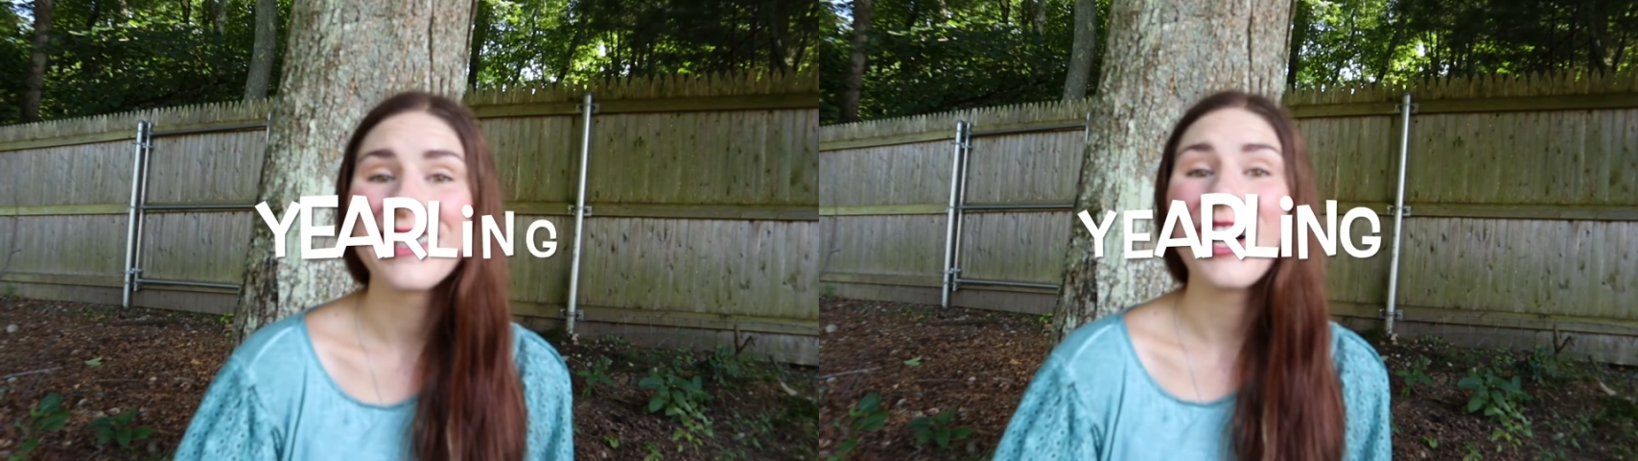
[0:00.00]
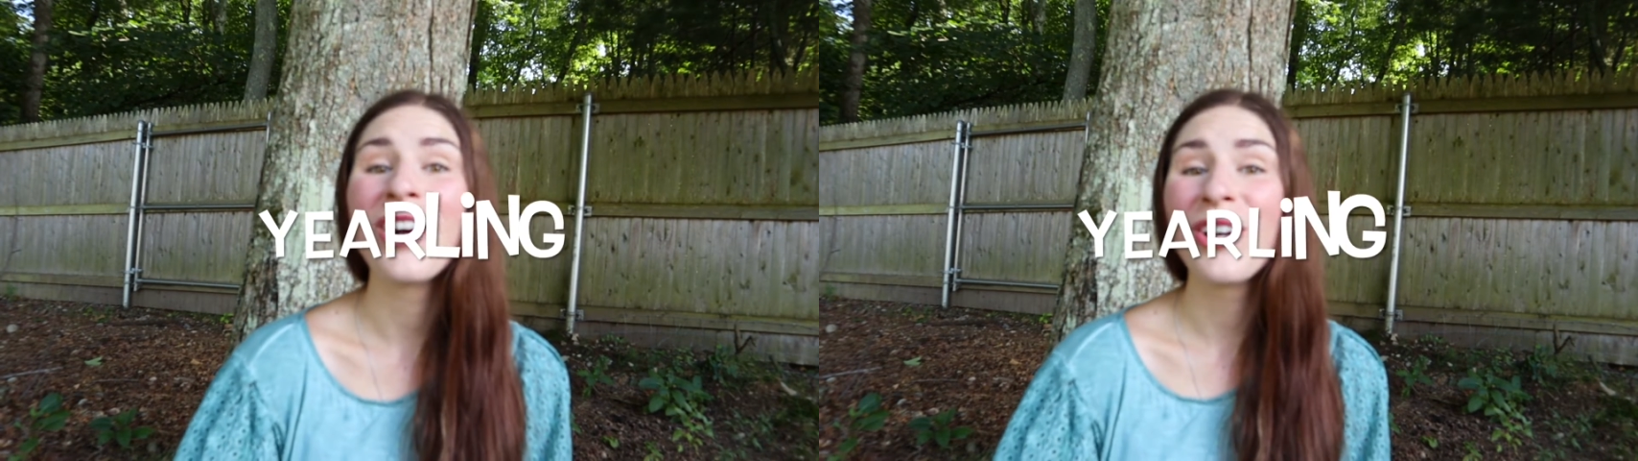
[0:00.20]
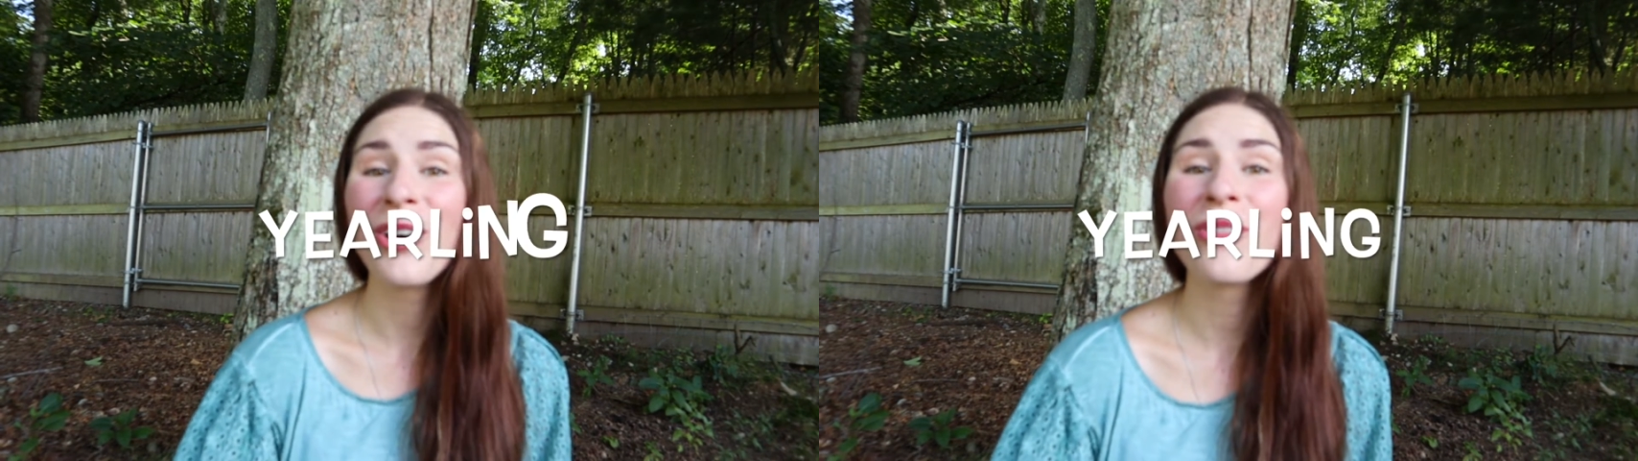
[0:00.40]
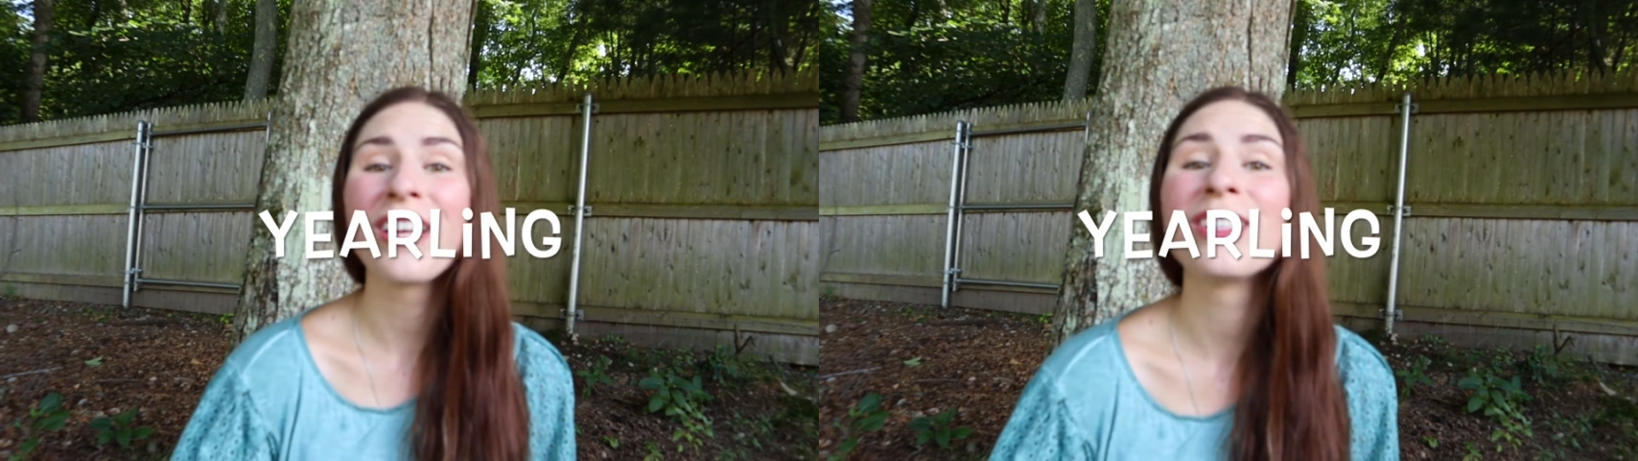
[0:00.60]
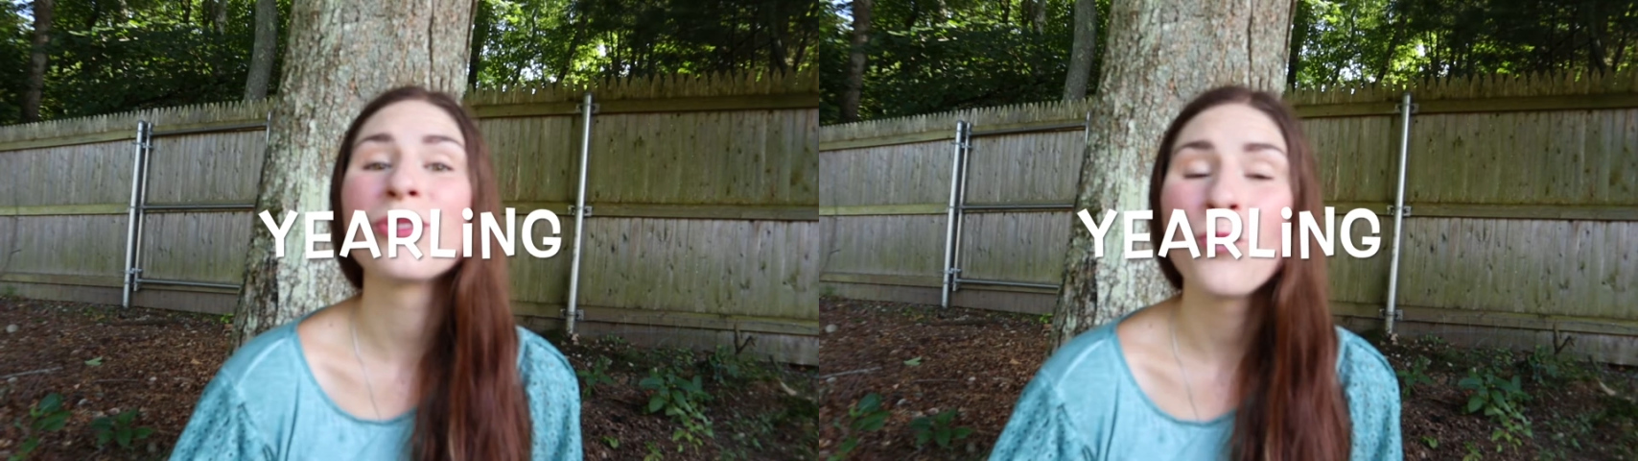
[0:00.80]
A goat
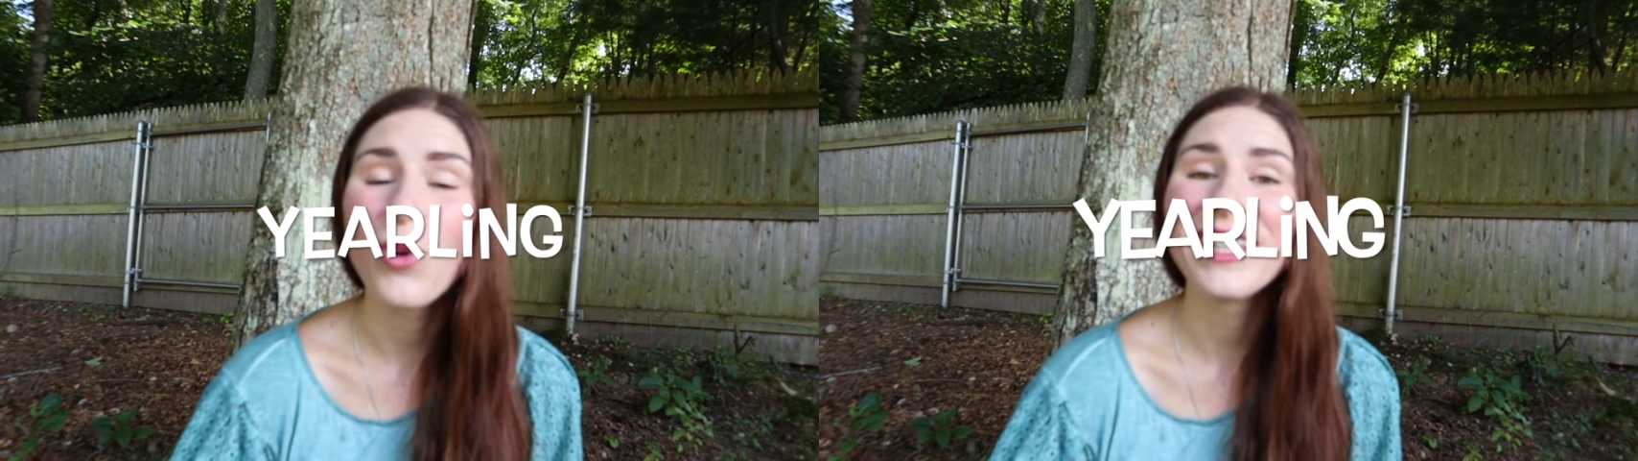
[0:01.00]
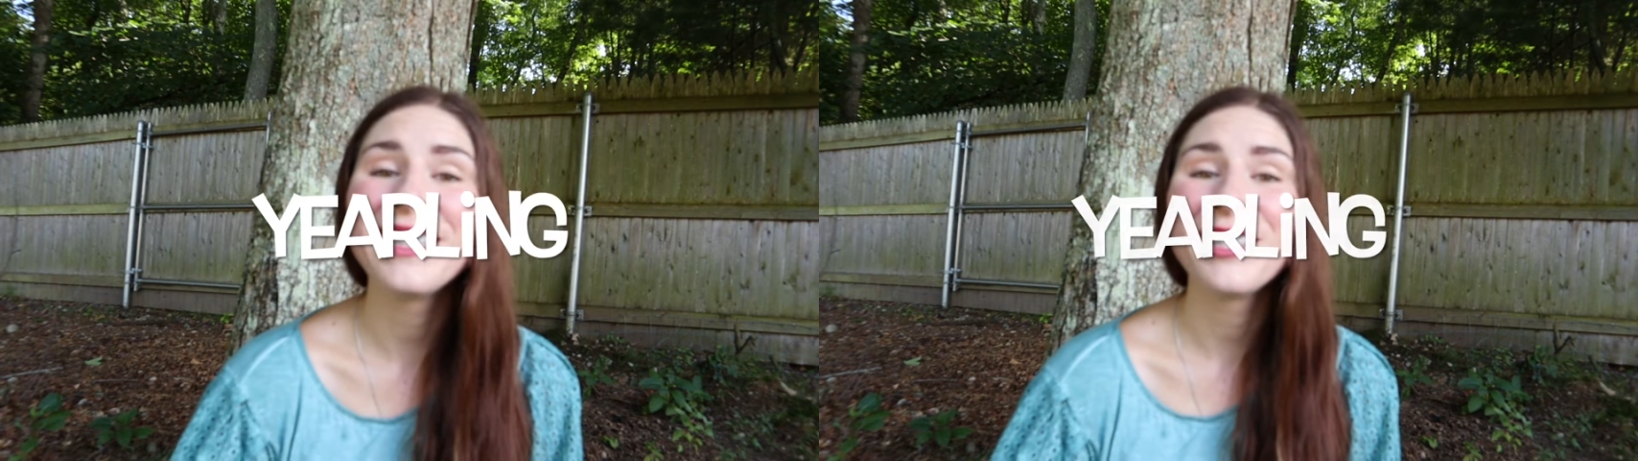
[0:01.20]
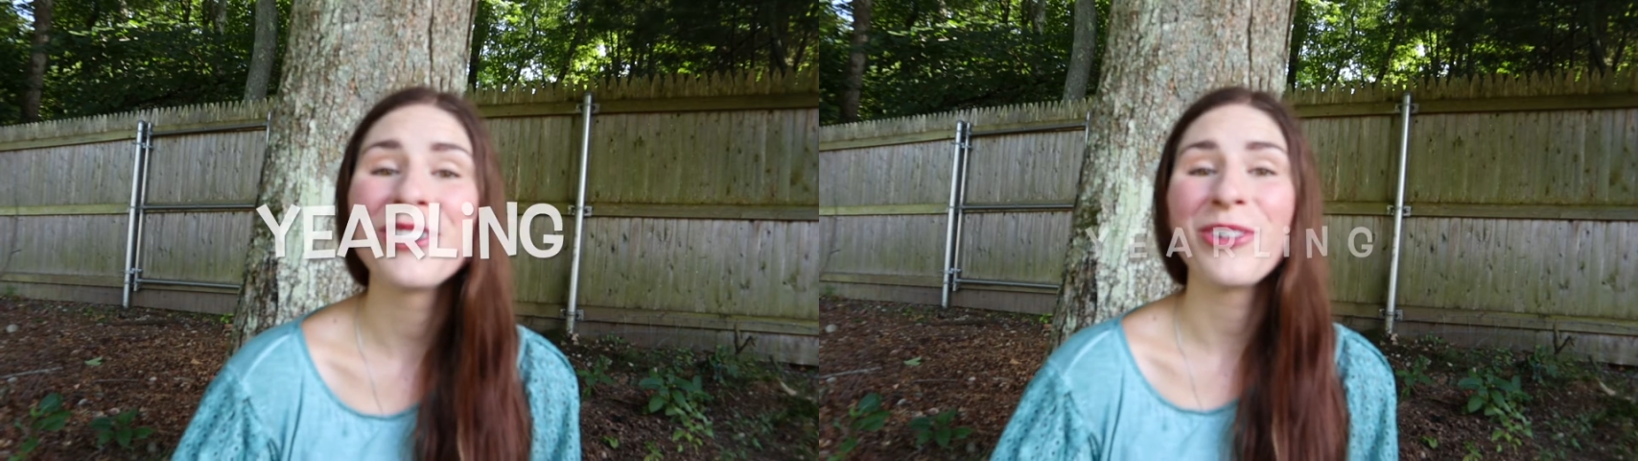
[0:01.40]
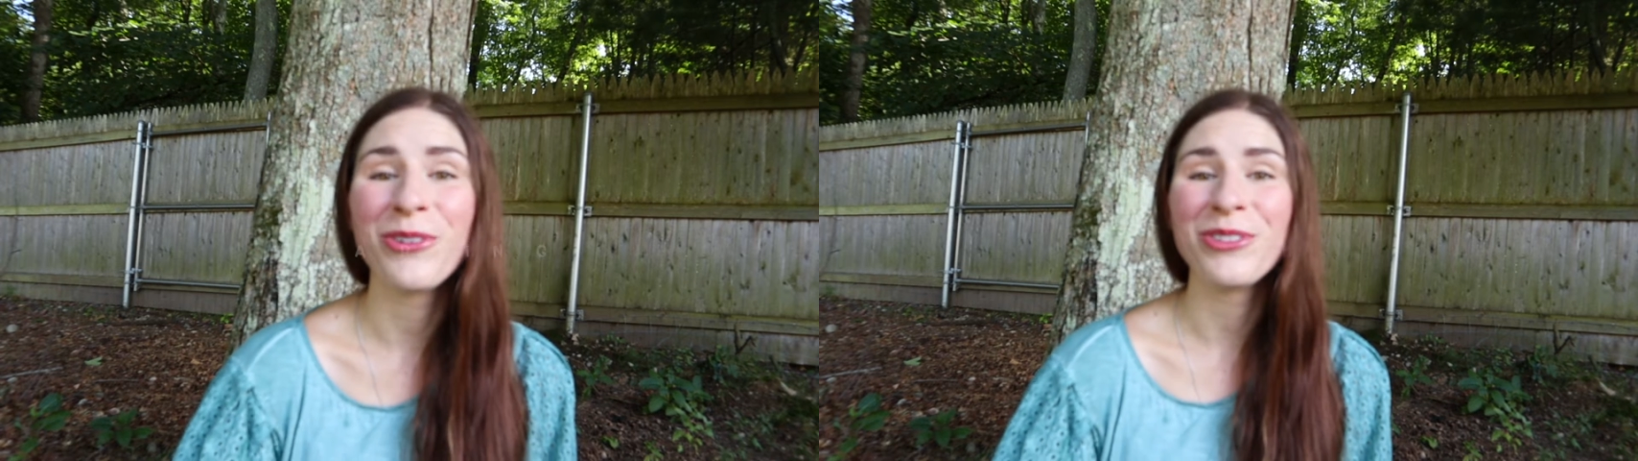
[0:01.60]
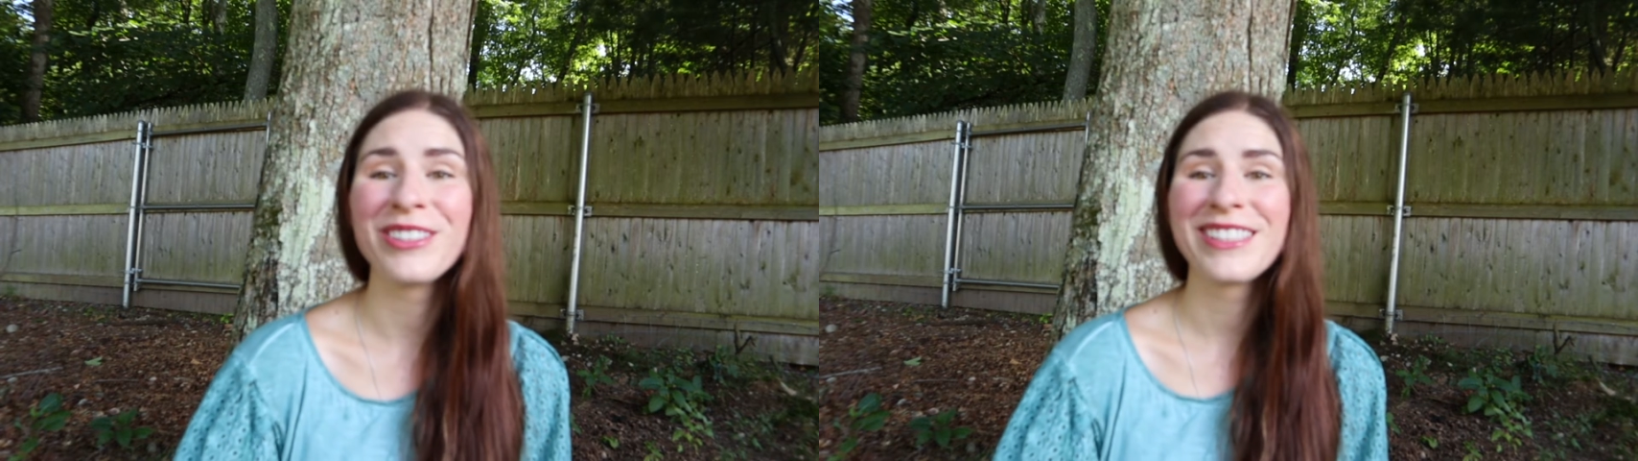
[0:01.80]
that is 1 year
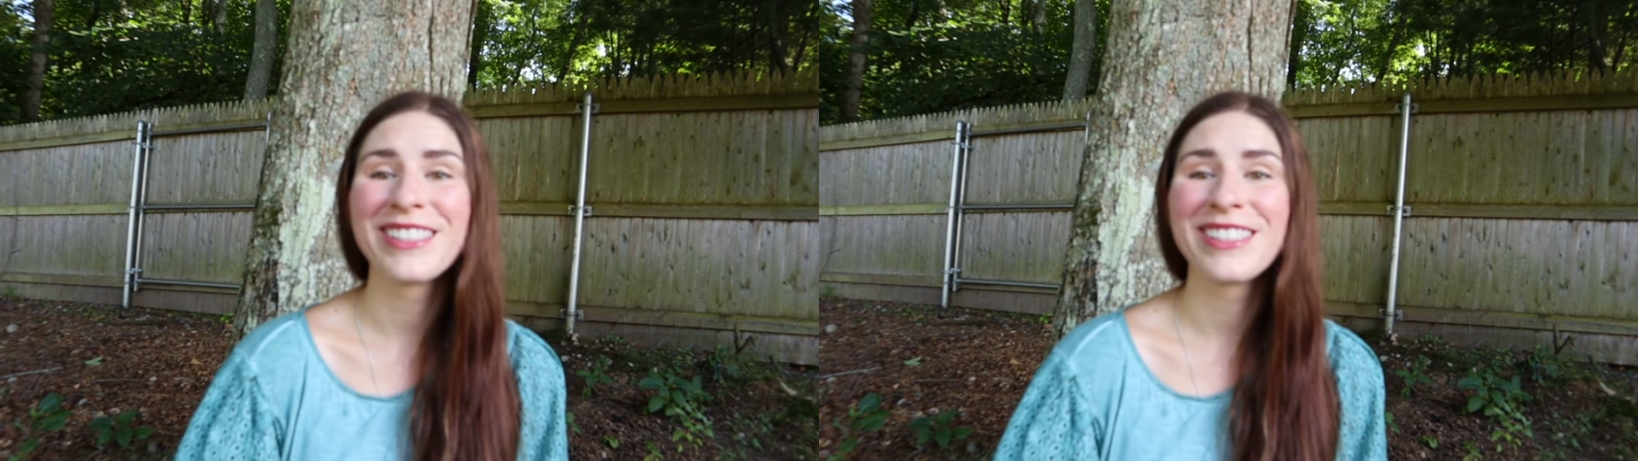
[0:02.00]
old.